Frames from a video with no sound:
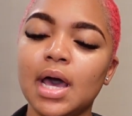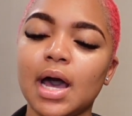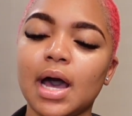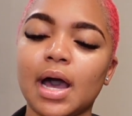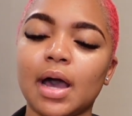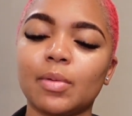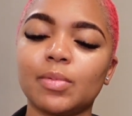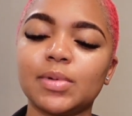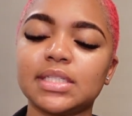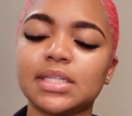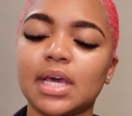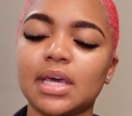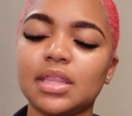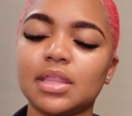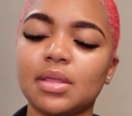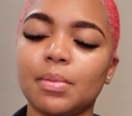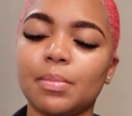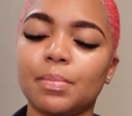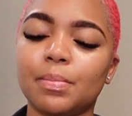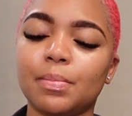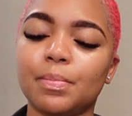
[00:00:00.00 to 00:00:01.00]
I would say
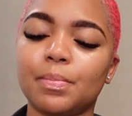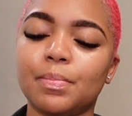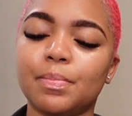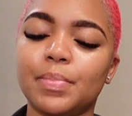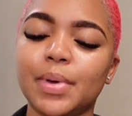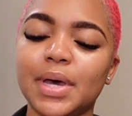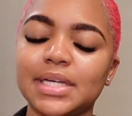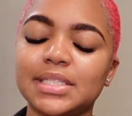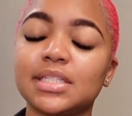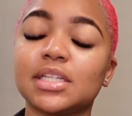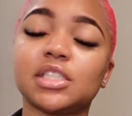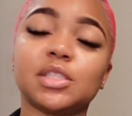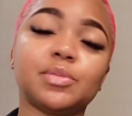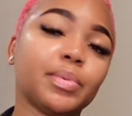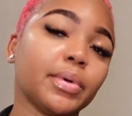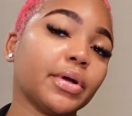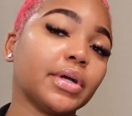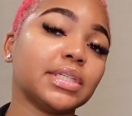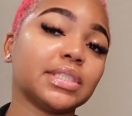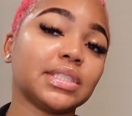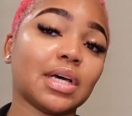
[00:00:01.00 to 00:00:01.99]
the best
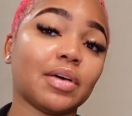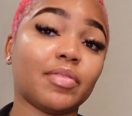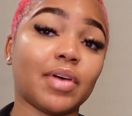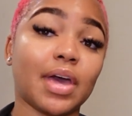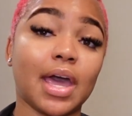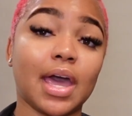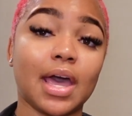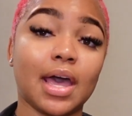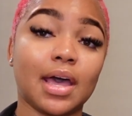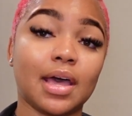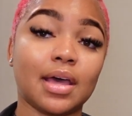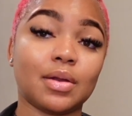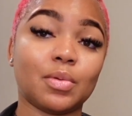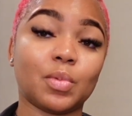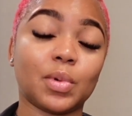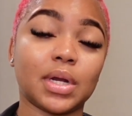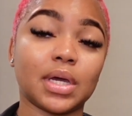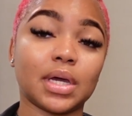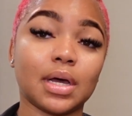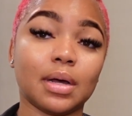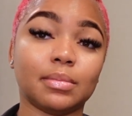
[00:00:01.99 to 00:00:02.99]
experience I've had
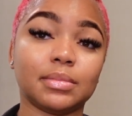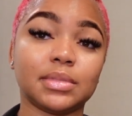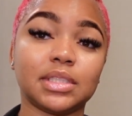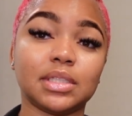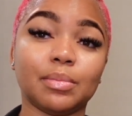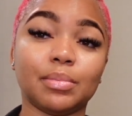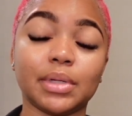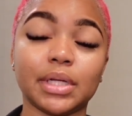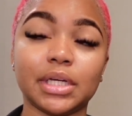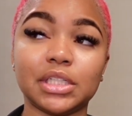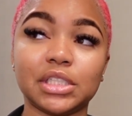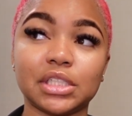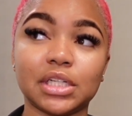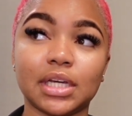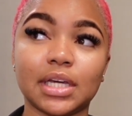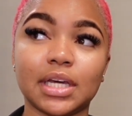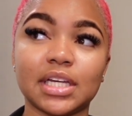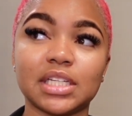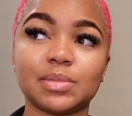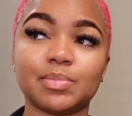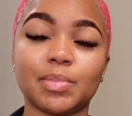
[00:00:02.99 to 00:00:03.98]
when it comes to bleaching
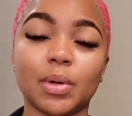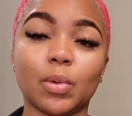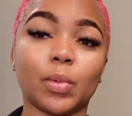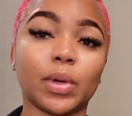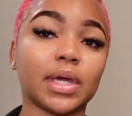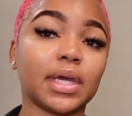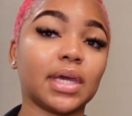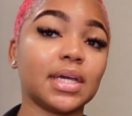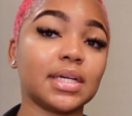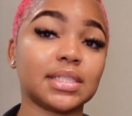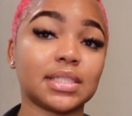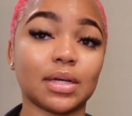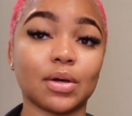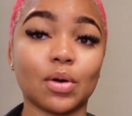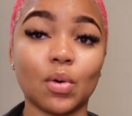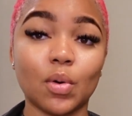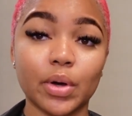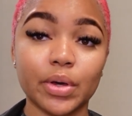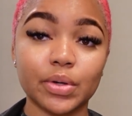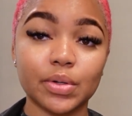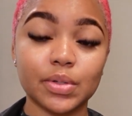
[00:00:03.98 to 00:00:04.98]
has been with Kingston
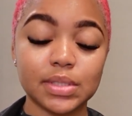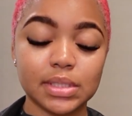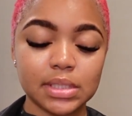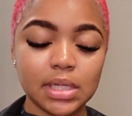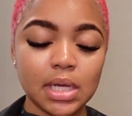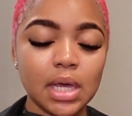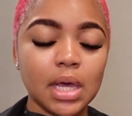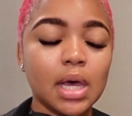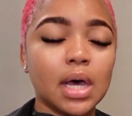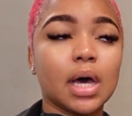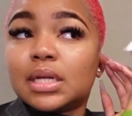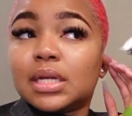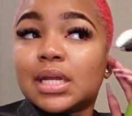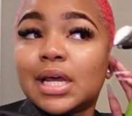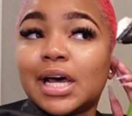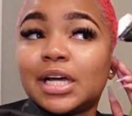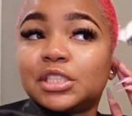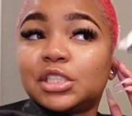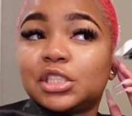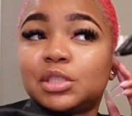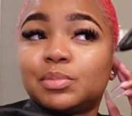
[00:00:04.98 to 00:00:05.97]
Coils.
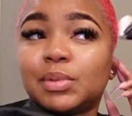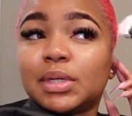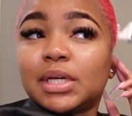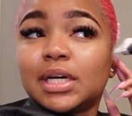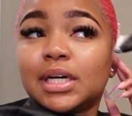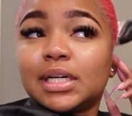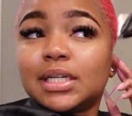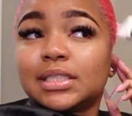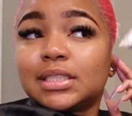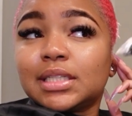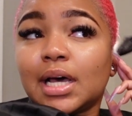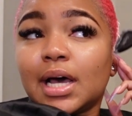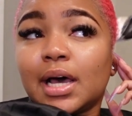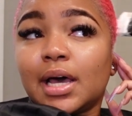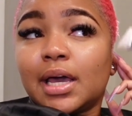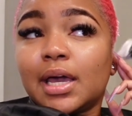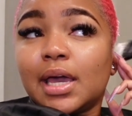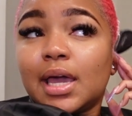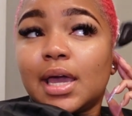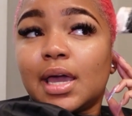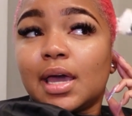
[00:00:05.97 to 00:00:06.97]
Not just because I
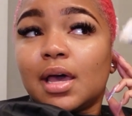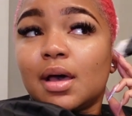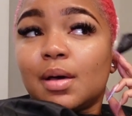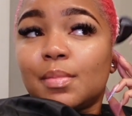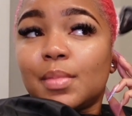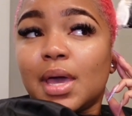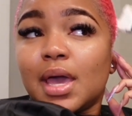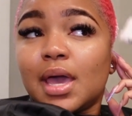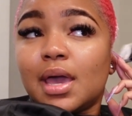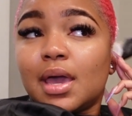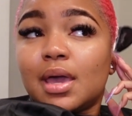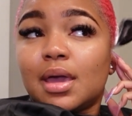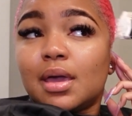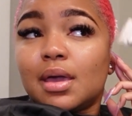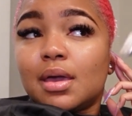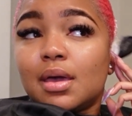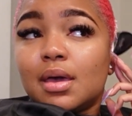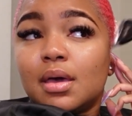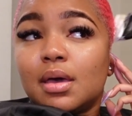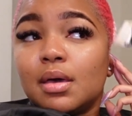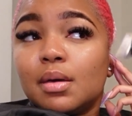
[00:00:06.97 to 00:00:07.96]
am
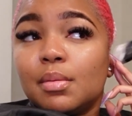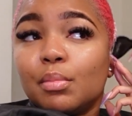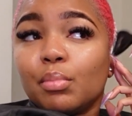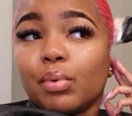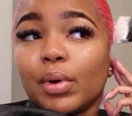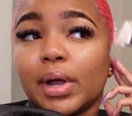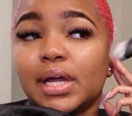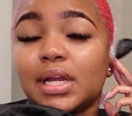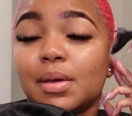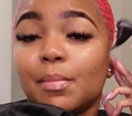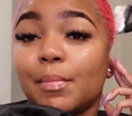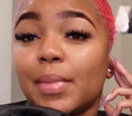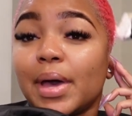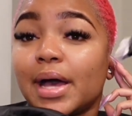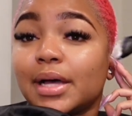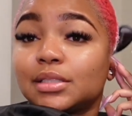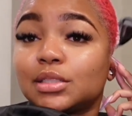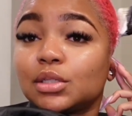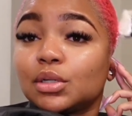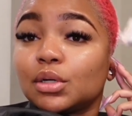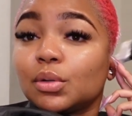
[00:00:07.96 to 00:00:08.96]
a brand
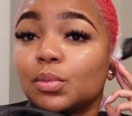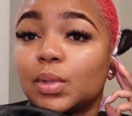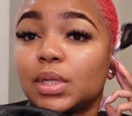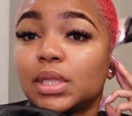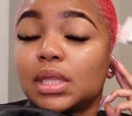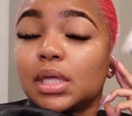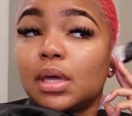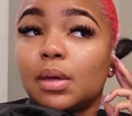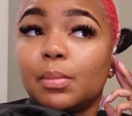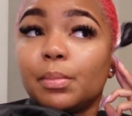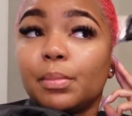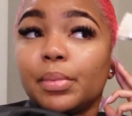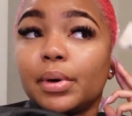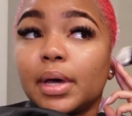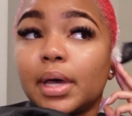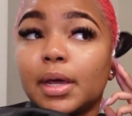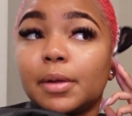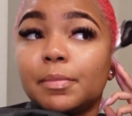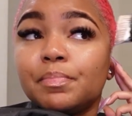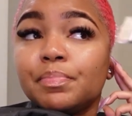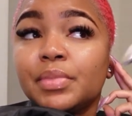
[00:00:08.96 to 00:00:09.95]
ambassador with them,
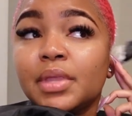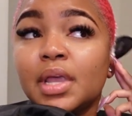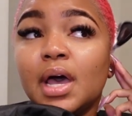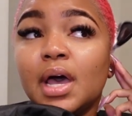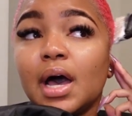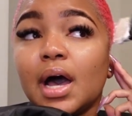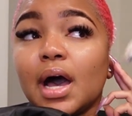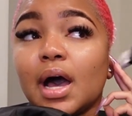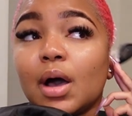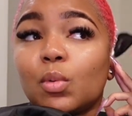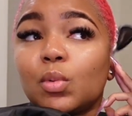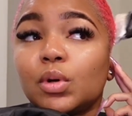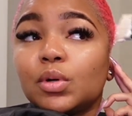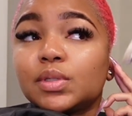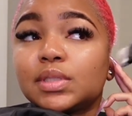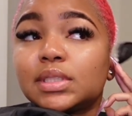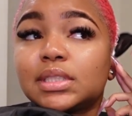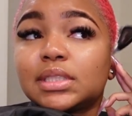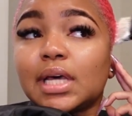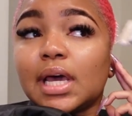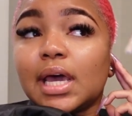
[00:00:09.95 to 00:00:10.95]
but I will
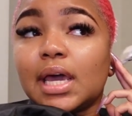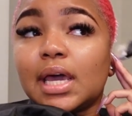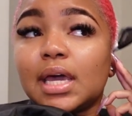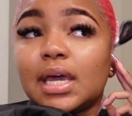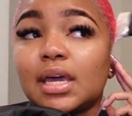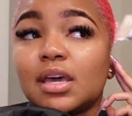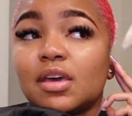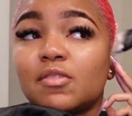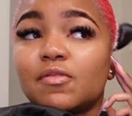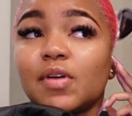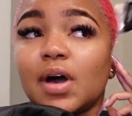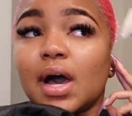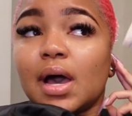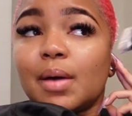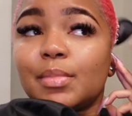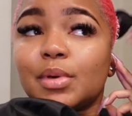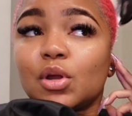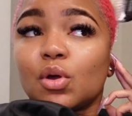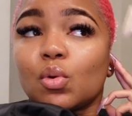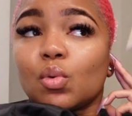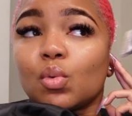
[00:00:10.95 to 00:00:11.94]
say if
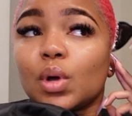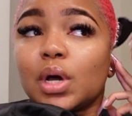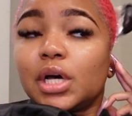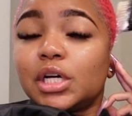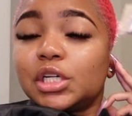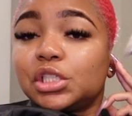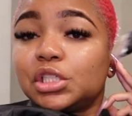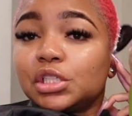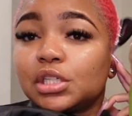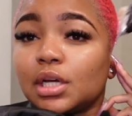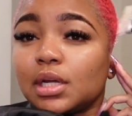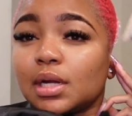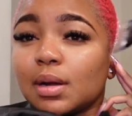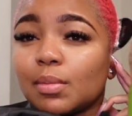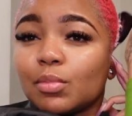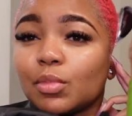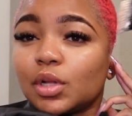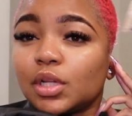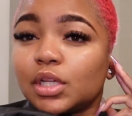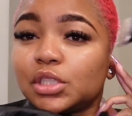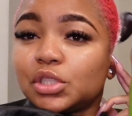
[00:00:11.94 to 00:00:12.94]
I'm in a rush and
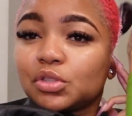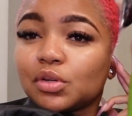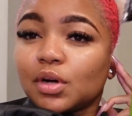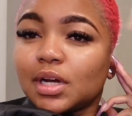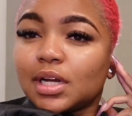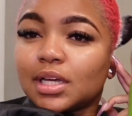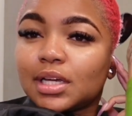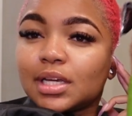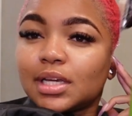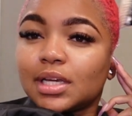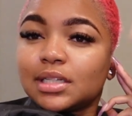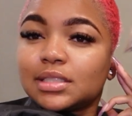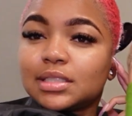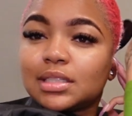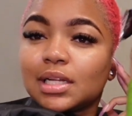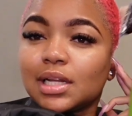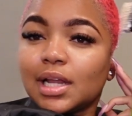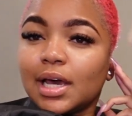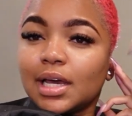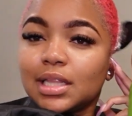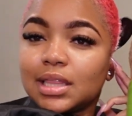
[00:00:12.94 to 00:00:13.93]
I'm really trying to get to
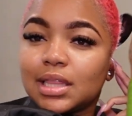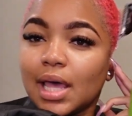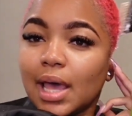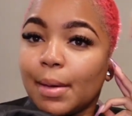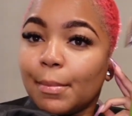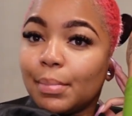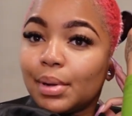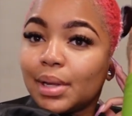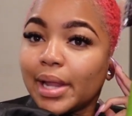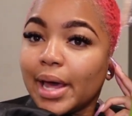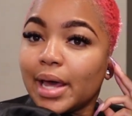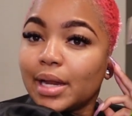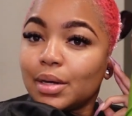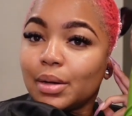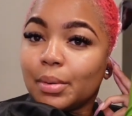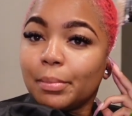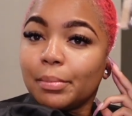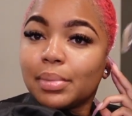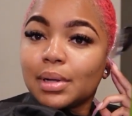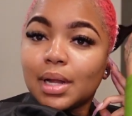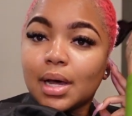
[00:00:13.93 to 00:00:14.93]
like that
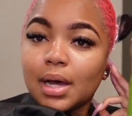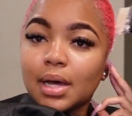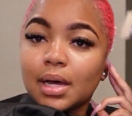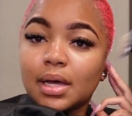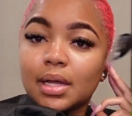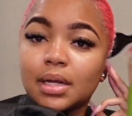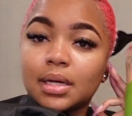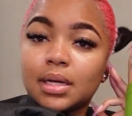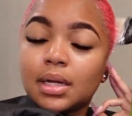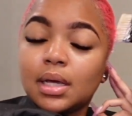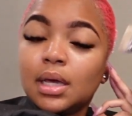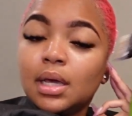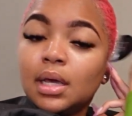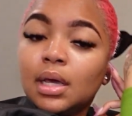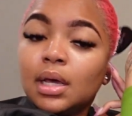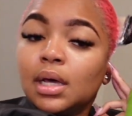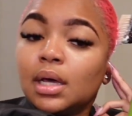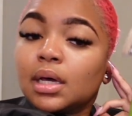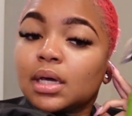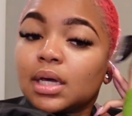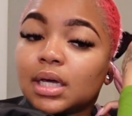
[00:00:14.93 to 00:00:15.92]
platinum blonde,
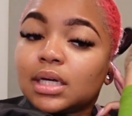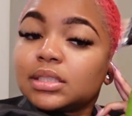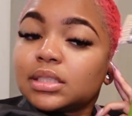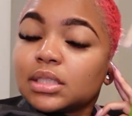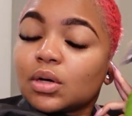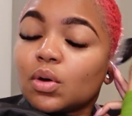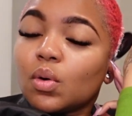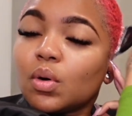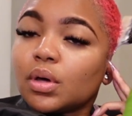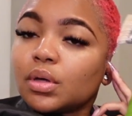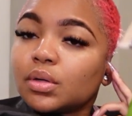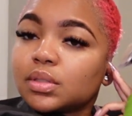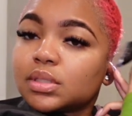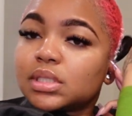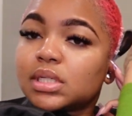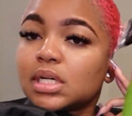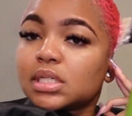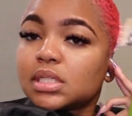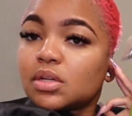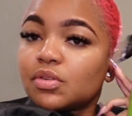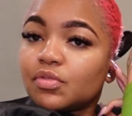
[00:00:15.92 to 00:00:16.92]
Kingston Coils
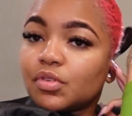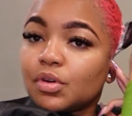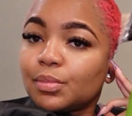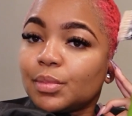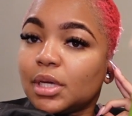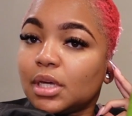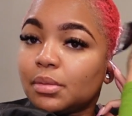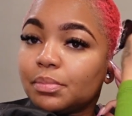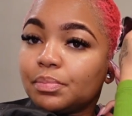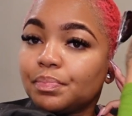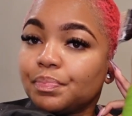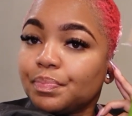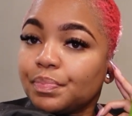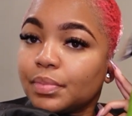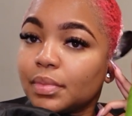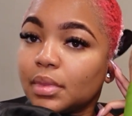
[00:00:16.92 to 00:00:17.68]
does it for me.